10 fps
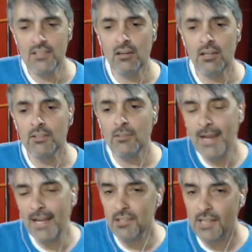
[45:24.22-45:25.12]
it's hard
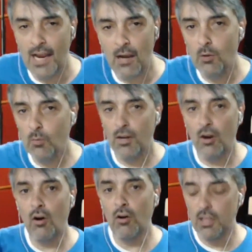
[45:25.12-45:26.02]
to imagine how it
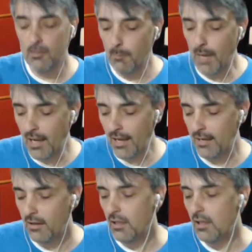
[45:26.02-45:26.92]
would all
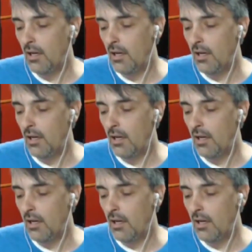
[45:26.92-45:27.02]
combine.